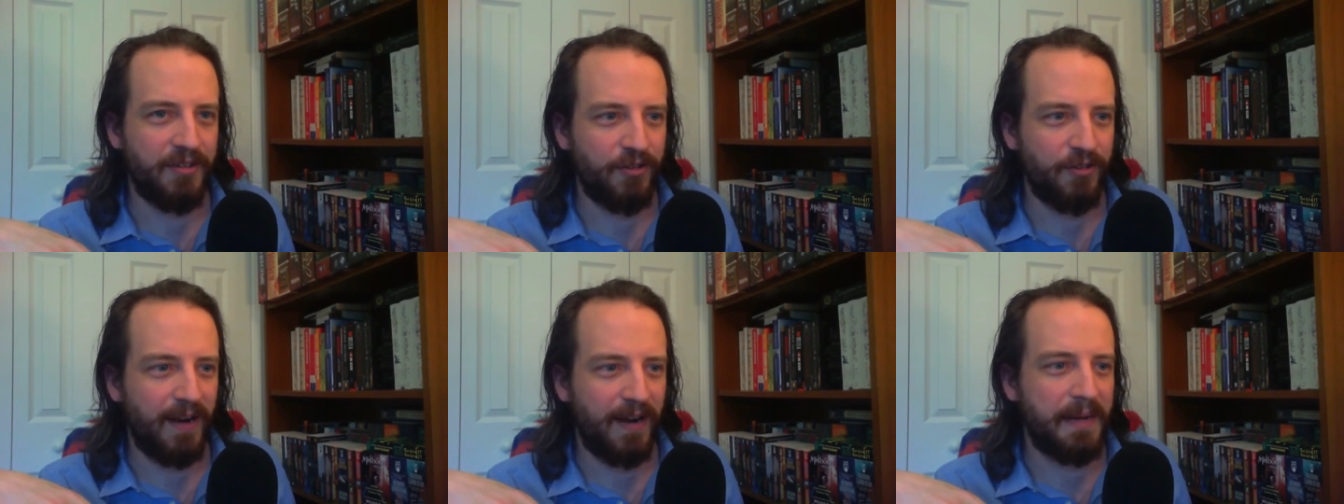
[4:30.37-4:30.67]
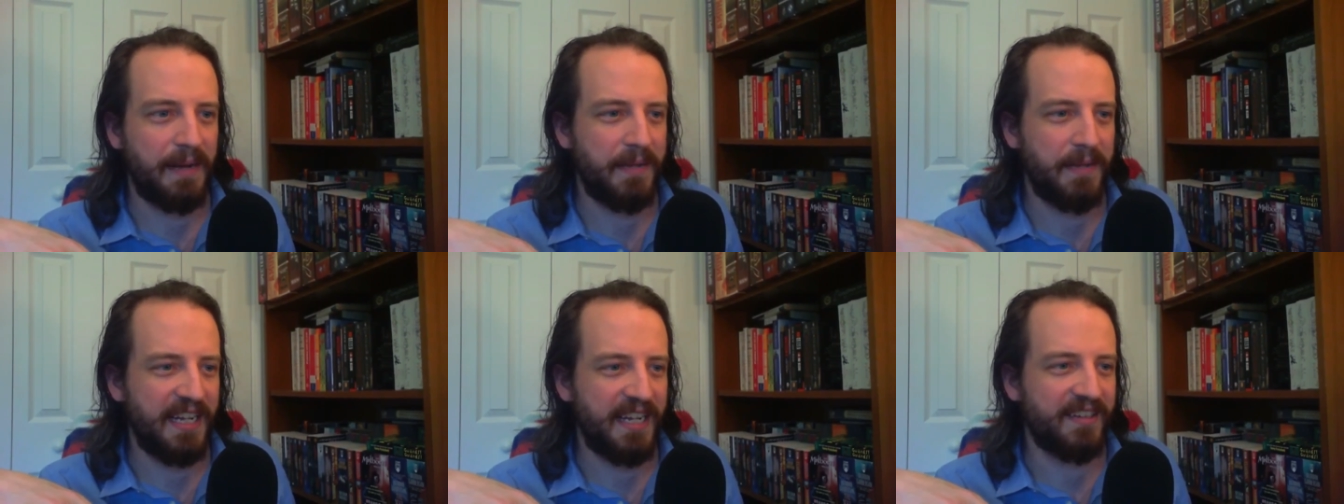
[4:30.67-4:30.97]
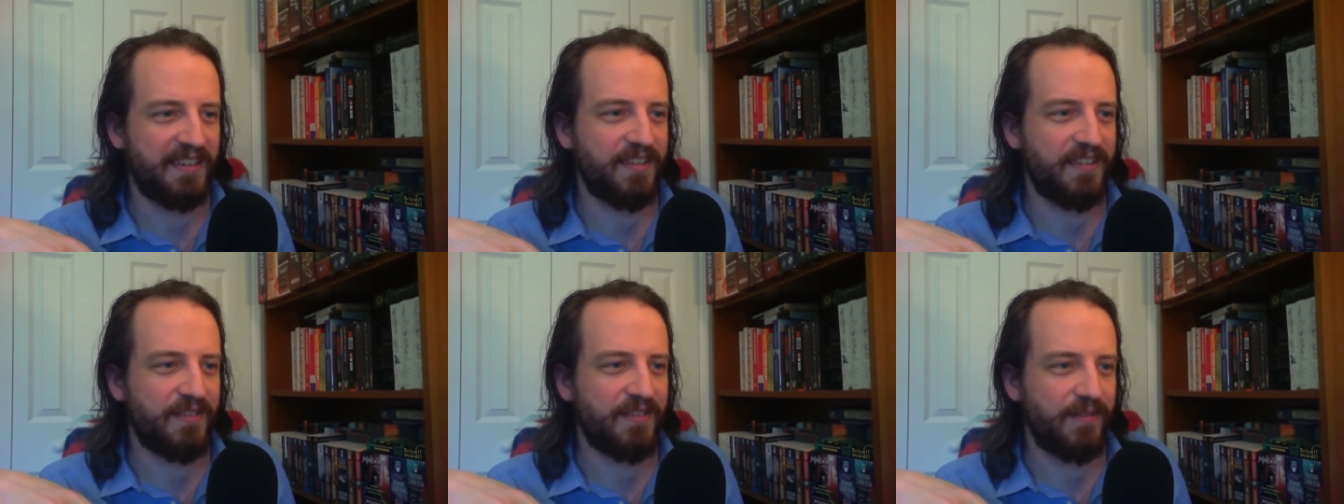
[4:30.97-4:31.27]
drop
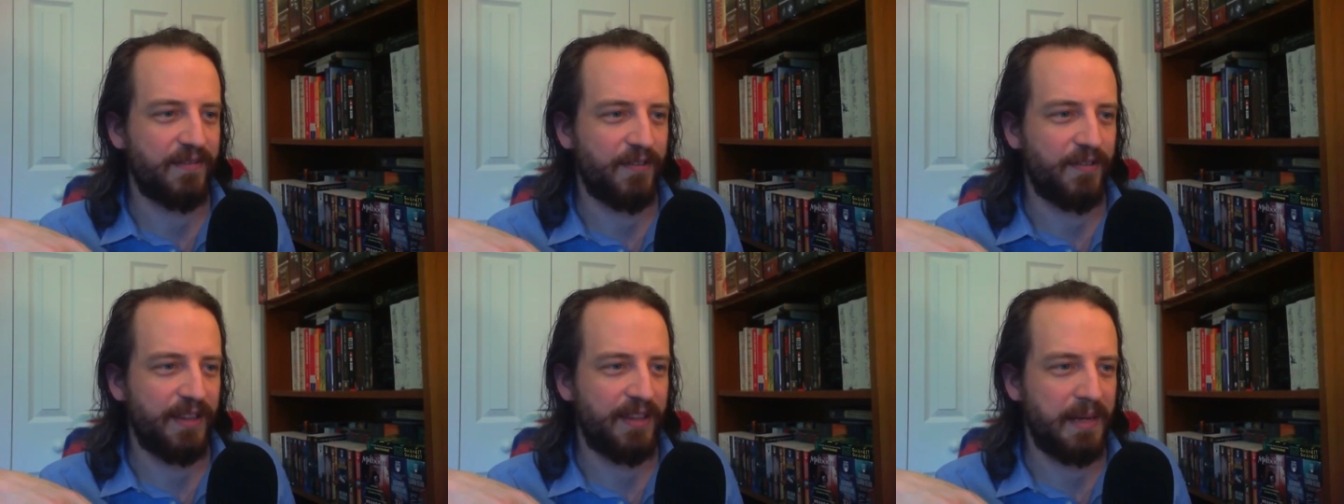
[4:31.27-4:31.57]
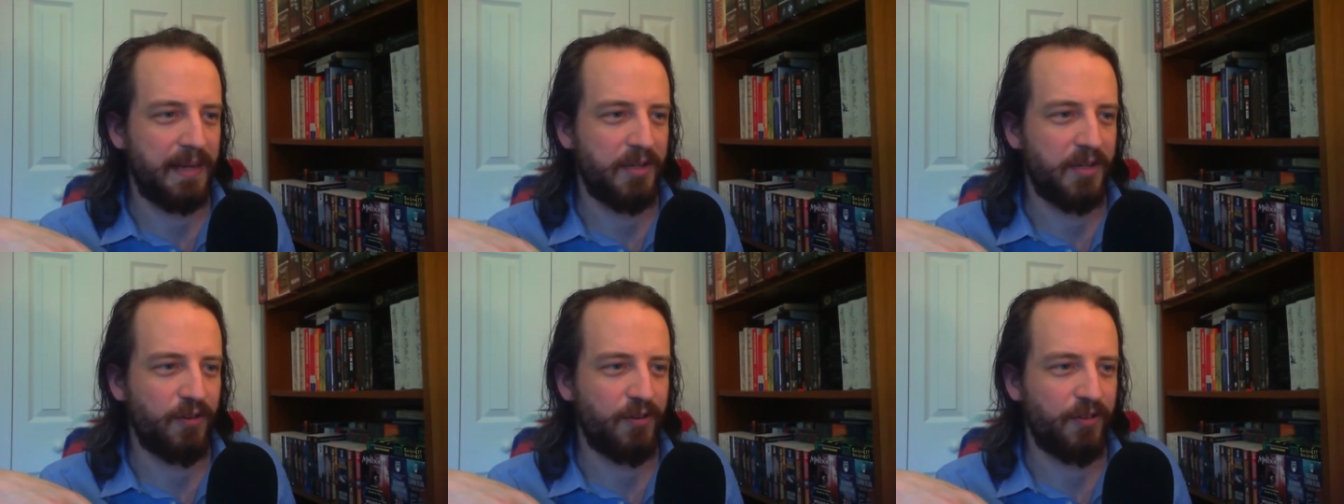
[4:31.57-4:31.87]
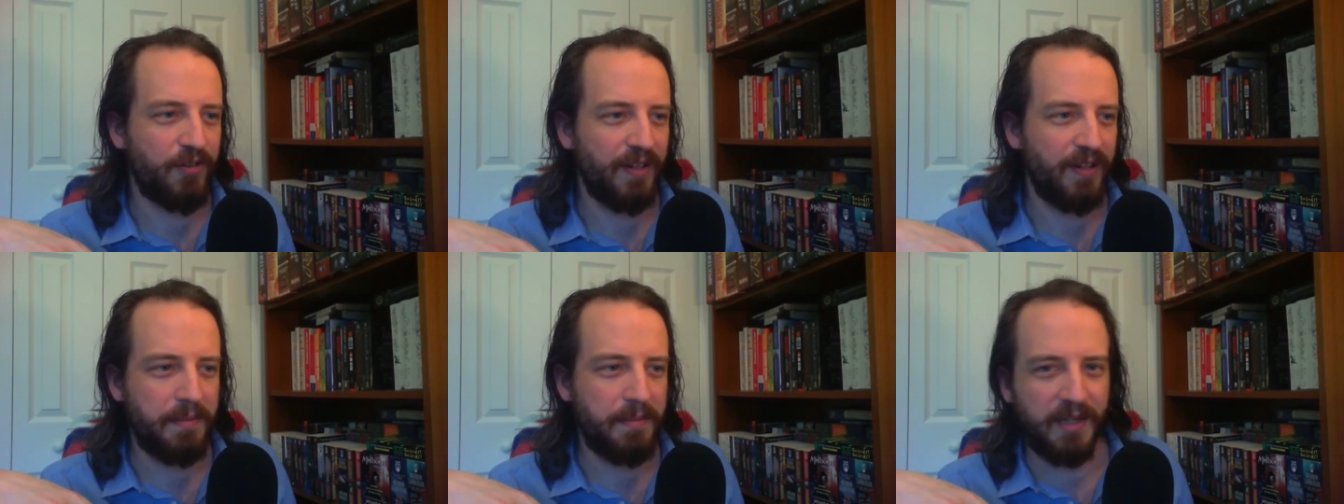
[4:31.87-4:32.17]
hints for them
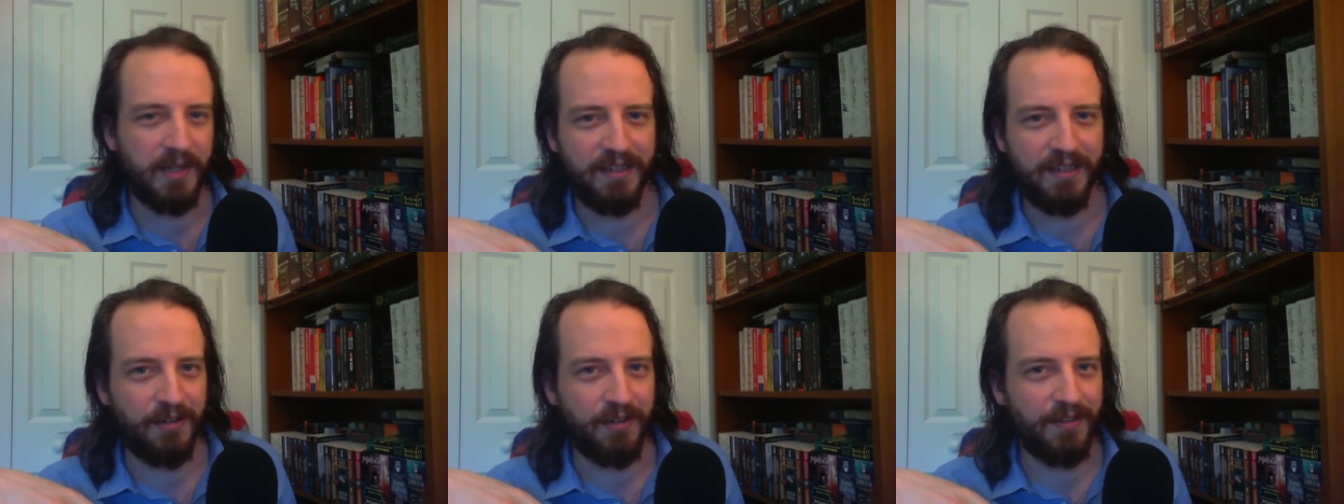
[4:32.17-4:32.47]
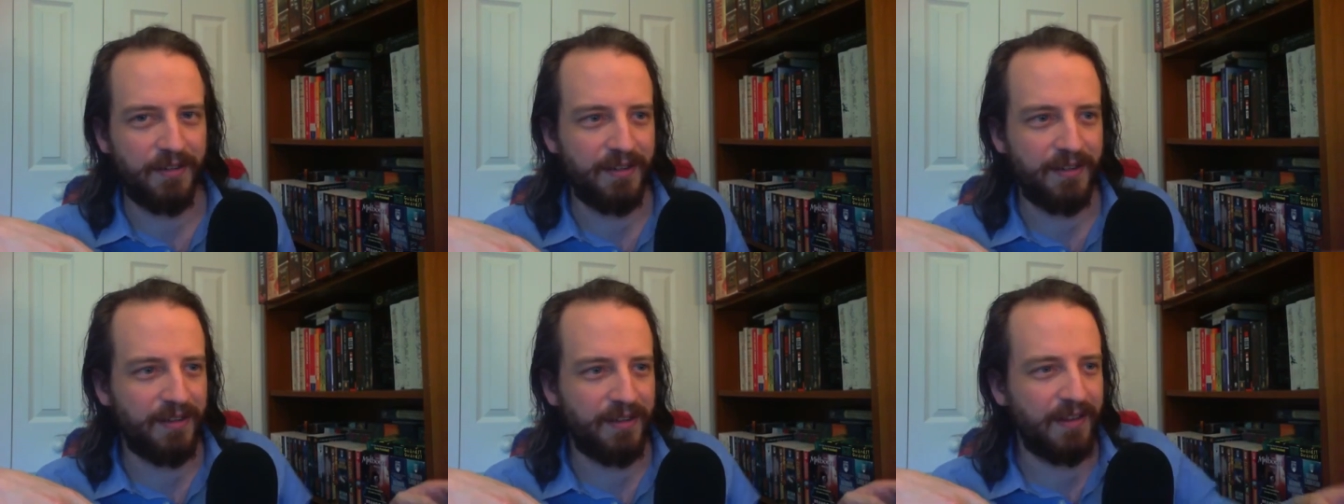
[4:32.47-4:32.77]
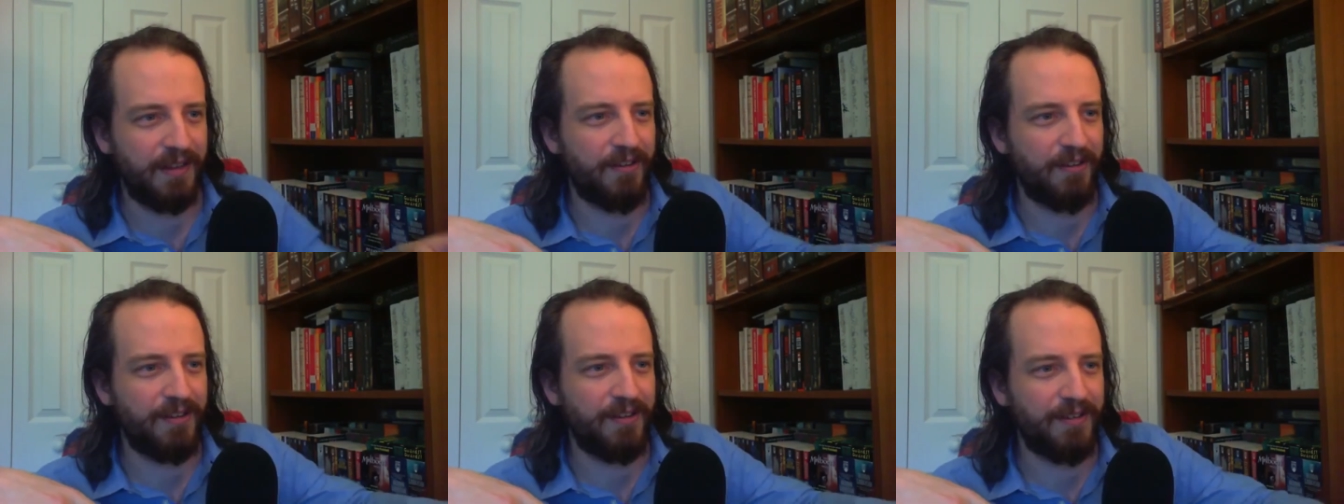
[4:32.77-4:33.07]
usually, but you
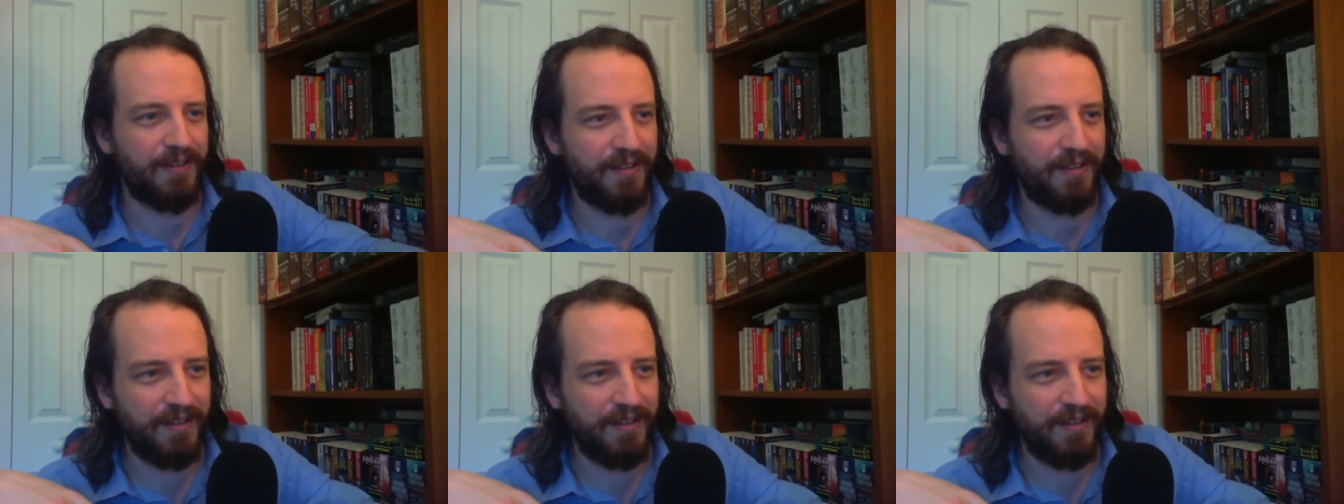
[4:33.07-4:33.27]
they're